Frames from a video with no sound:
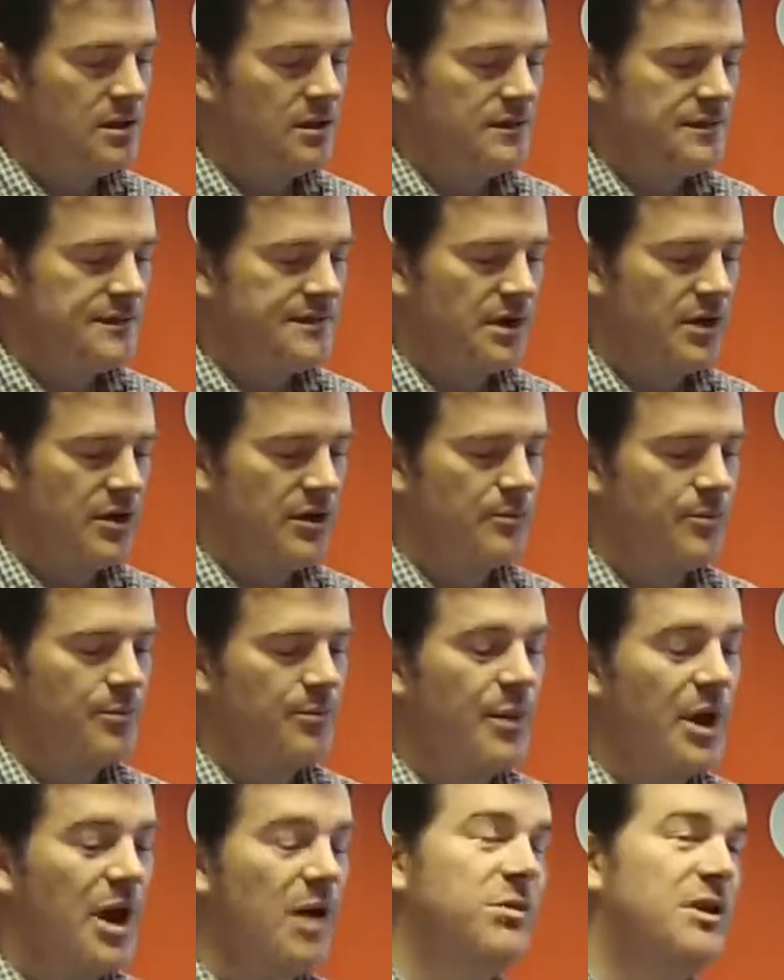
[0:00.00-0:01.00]
So
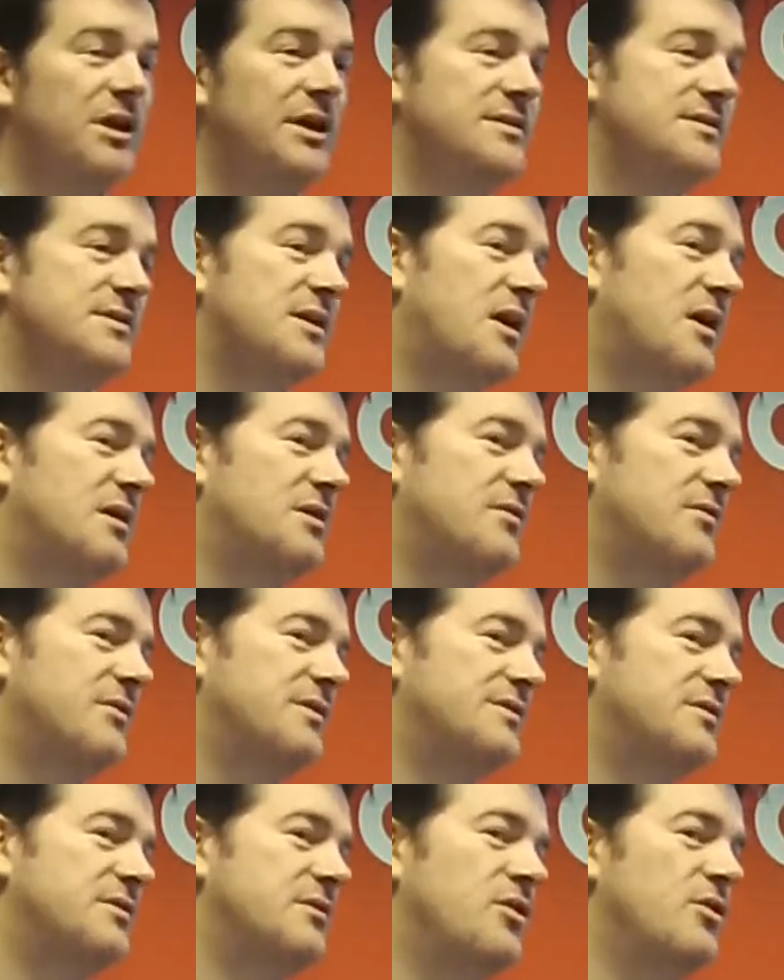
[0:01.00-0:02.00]
public data
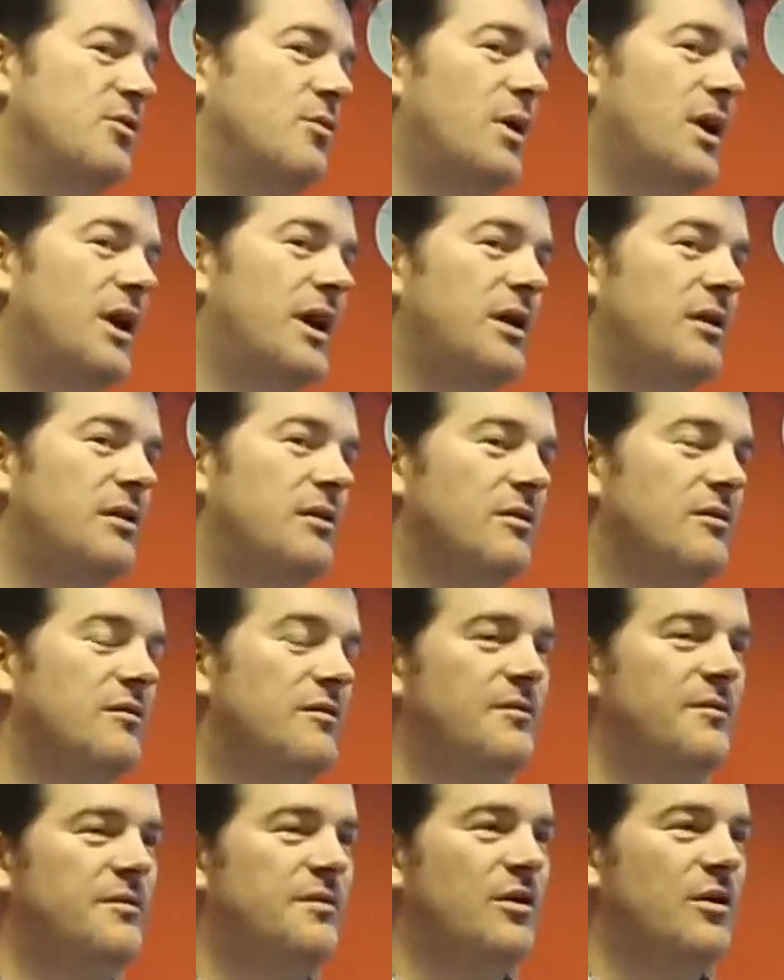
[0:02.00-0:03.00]
is the new way
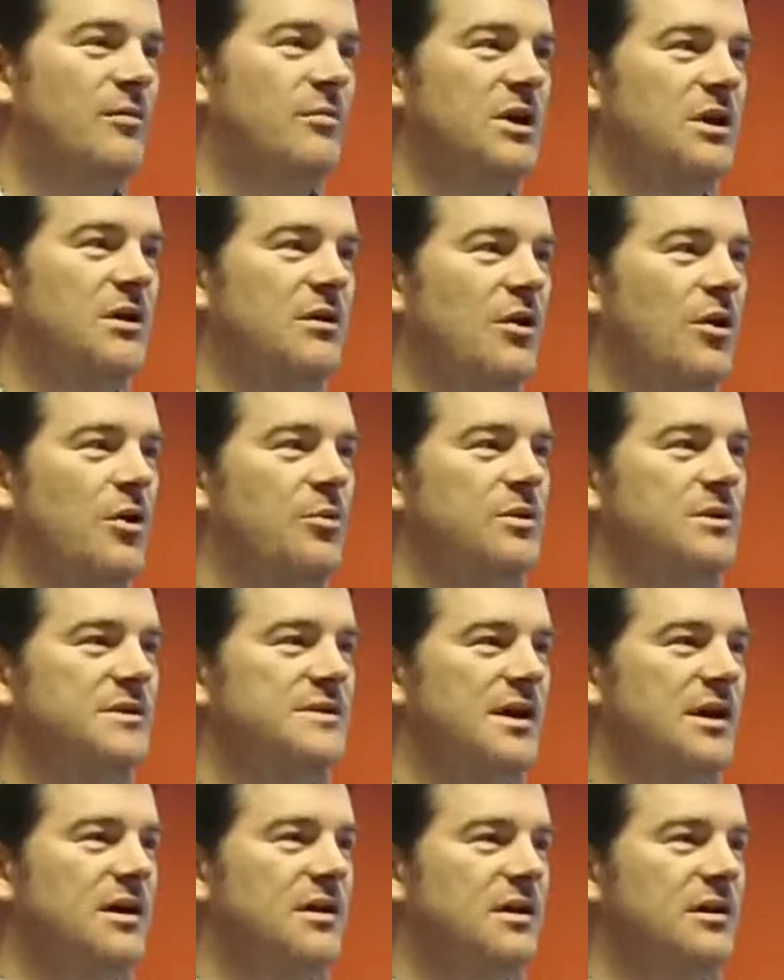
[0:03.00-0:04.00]
of terming open
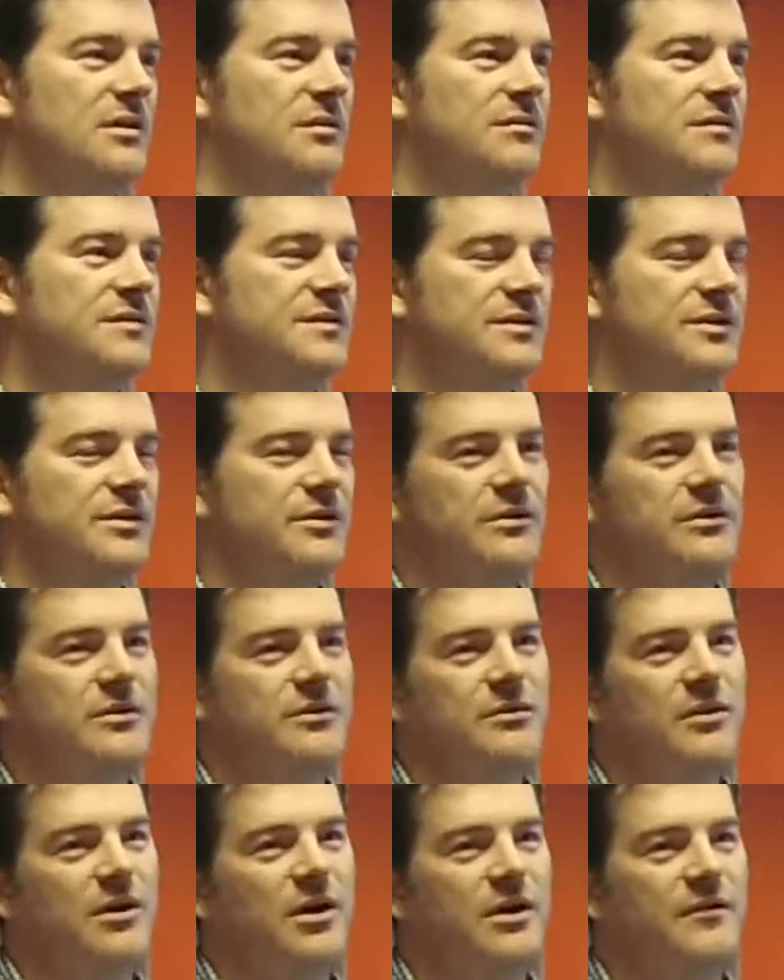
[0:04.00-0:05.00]
data
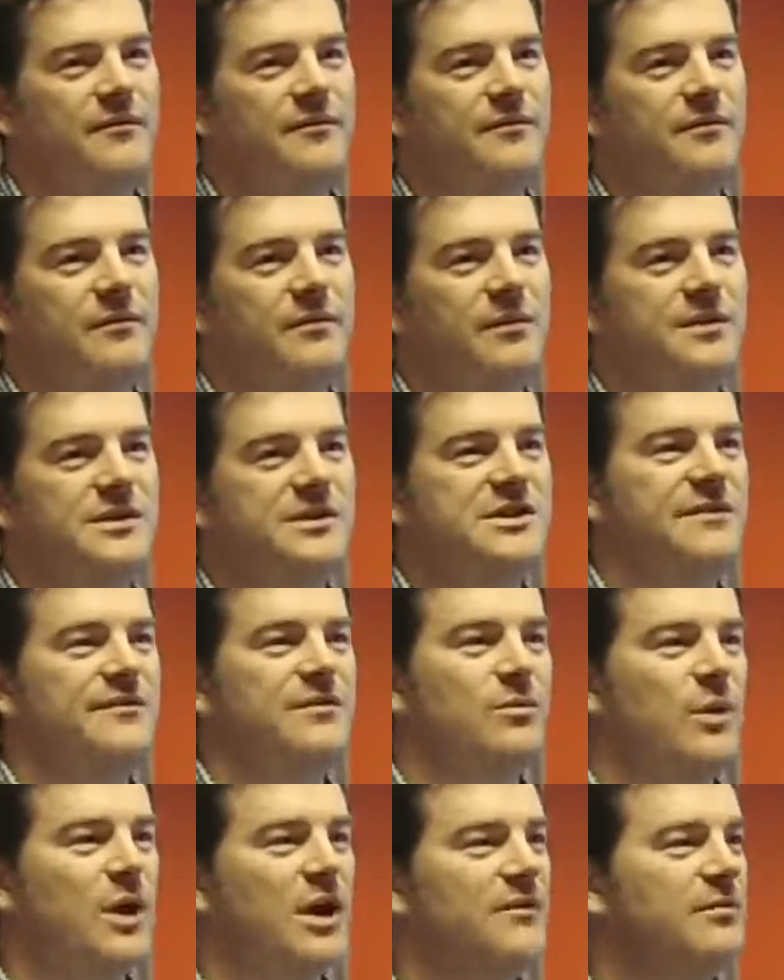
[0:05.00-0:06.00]
to kind of shift
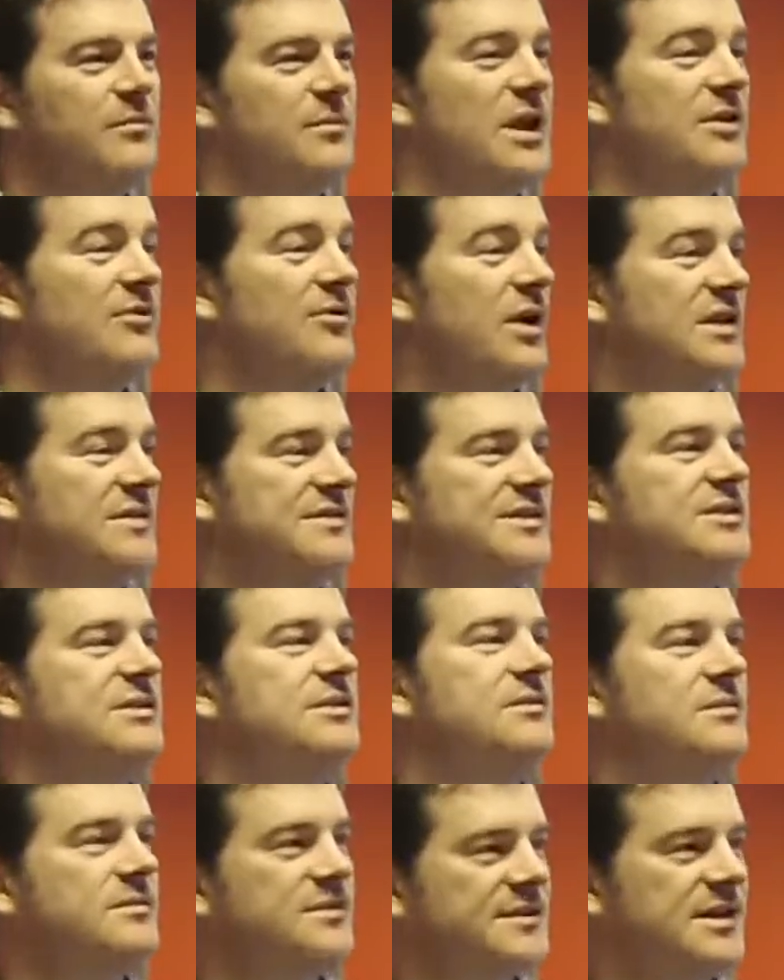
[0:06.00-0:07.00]
away from that
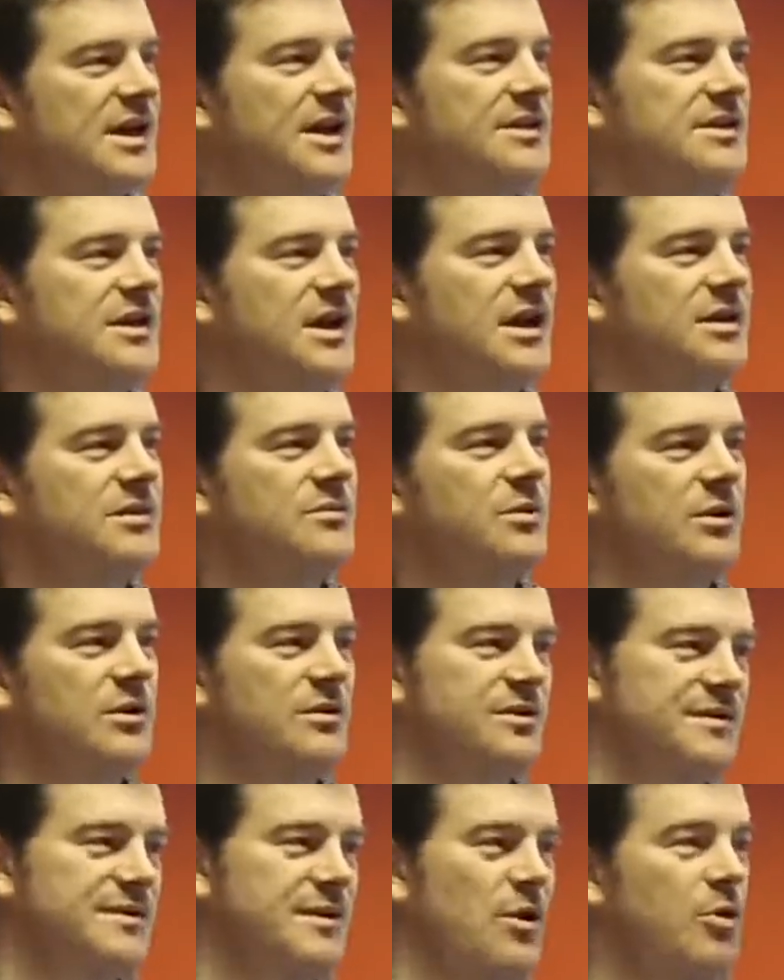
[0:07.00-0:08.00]
transition state change. We're not
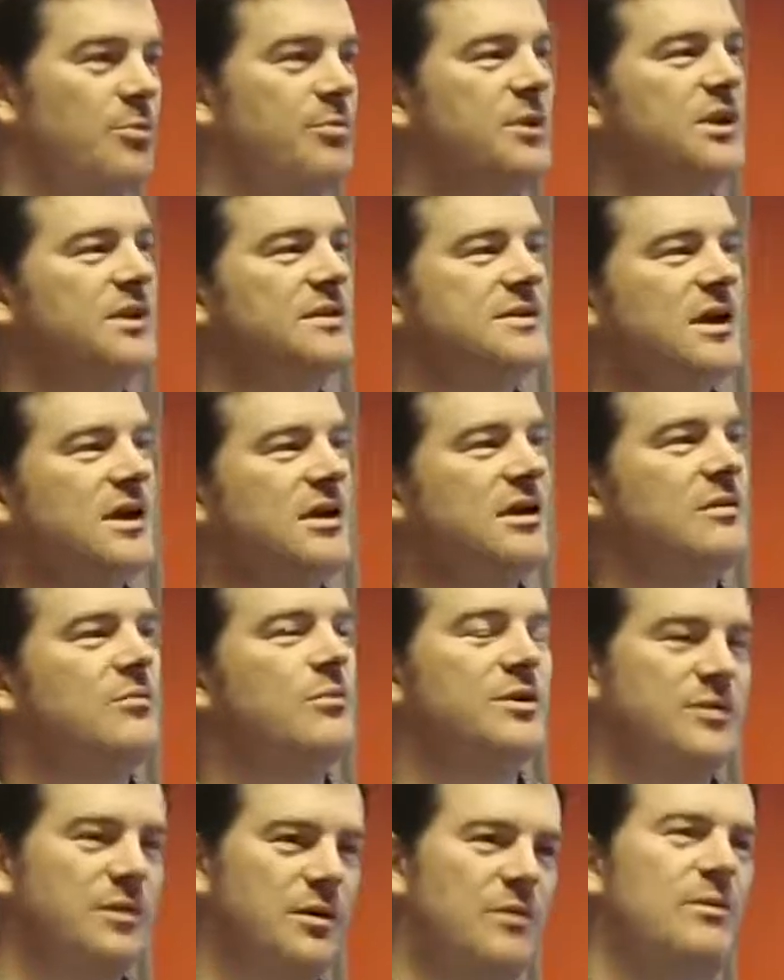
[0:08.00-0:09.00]
just opening data, we're
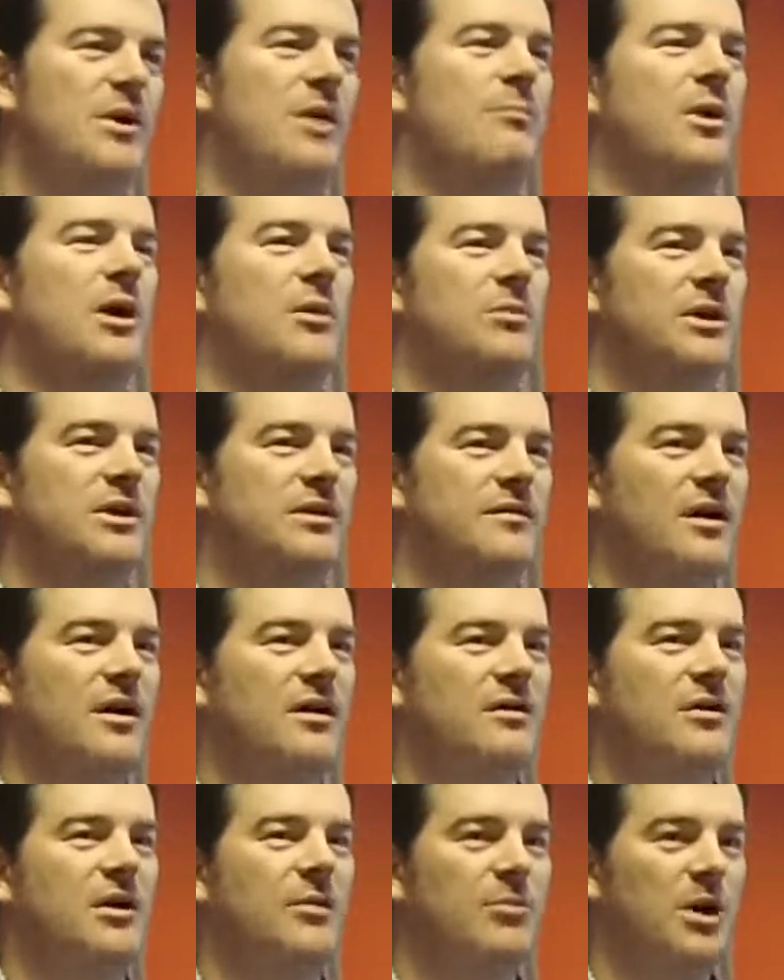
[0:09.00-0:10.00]
talking about public data
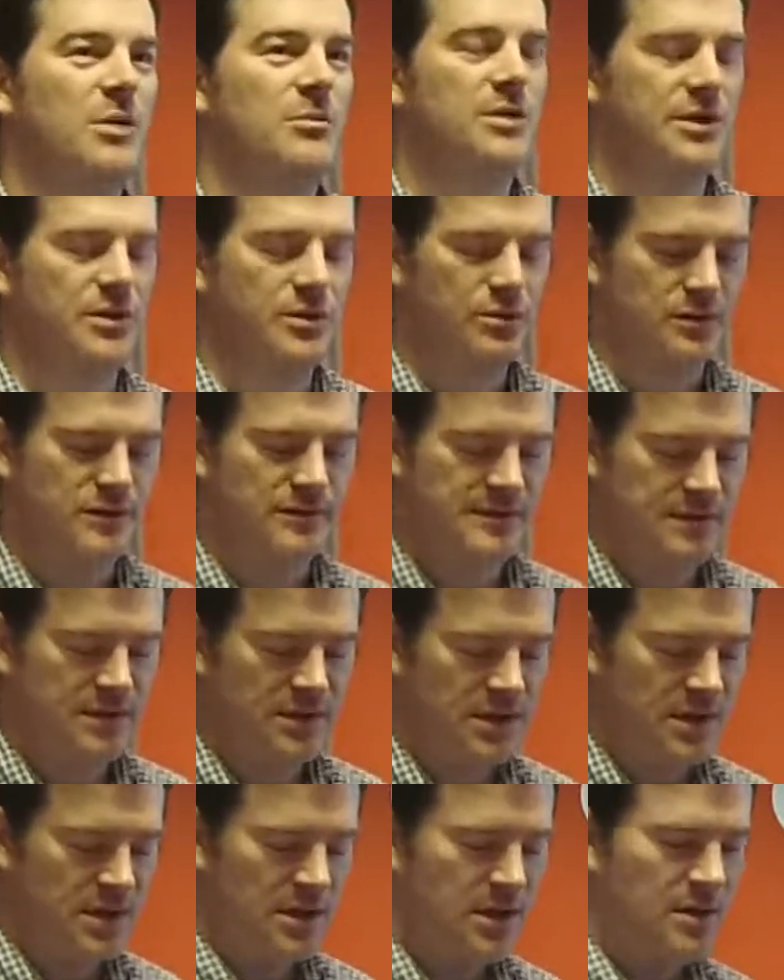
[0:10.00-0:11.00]
like public goods,
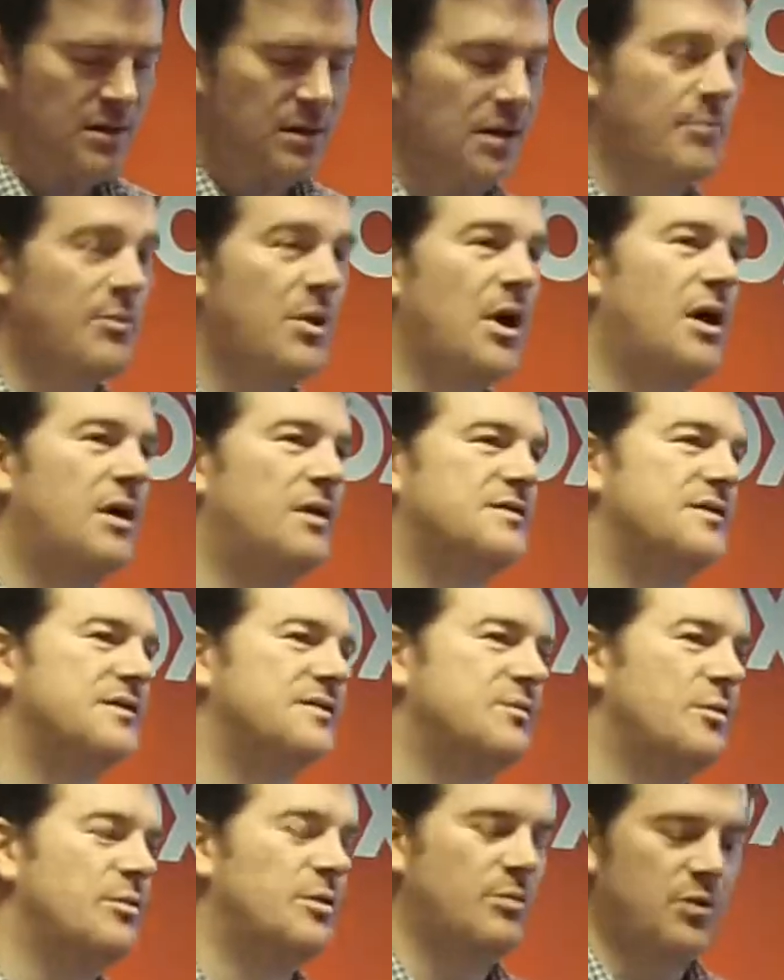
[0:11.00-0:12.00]
like parks and
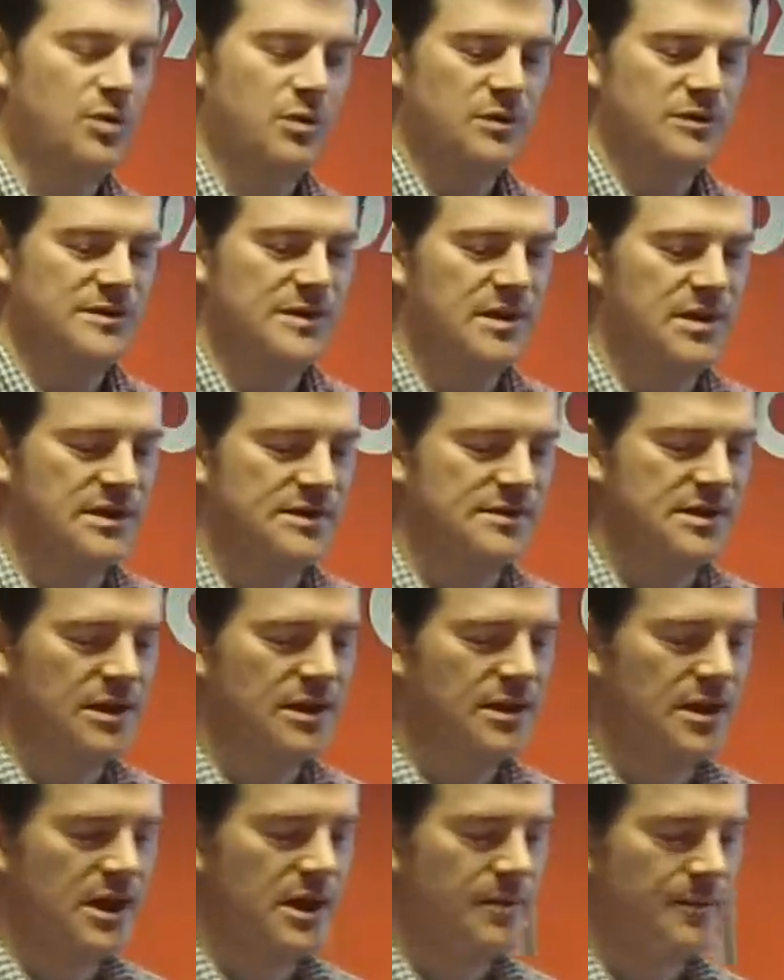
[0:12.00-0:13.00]
swimming pools and things like
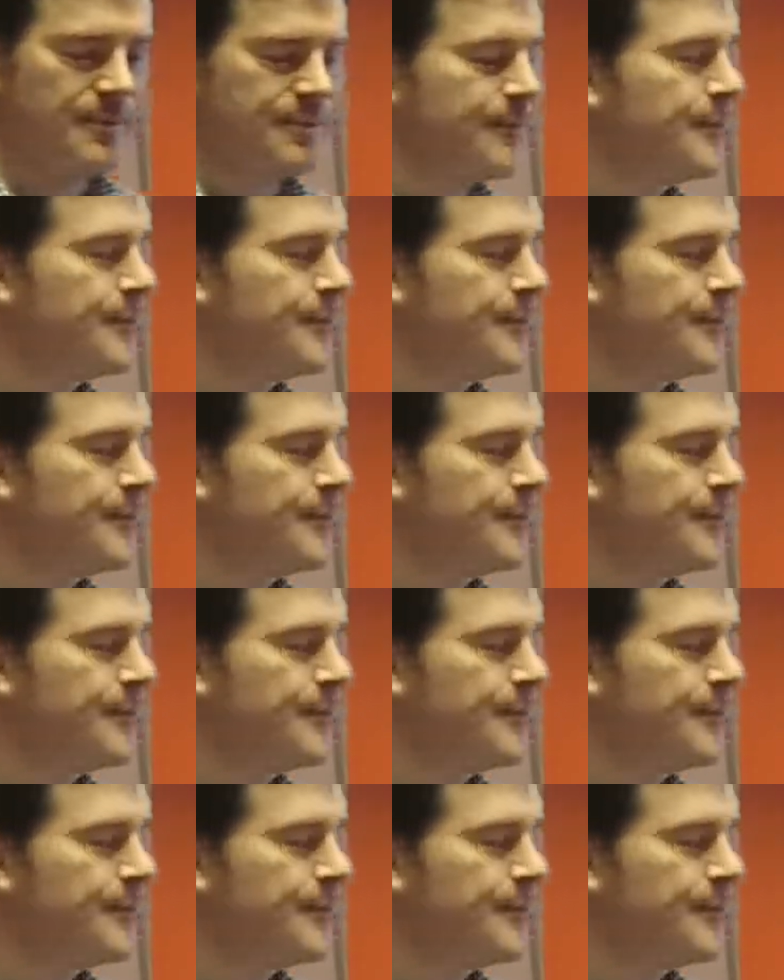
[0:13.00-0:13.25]
that.